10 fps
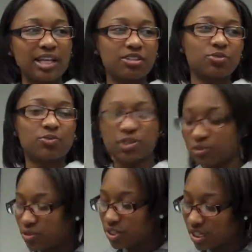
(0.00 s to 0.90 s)
Like, when
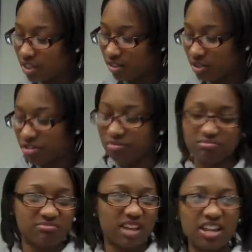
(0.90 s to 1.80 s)
you see it, are you
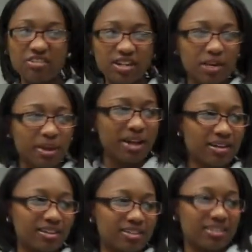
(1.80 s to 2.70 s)
angry about it?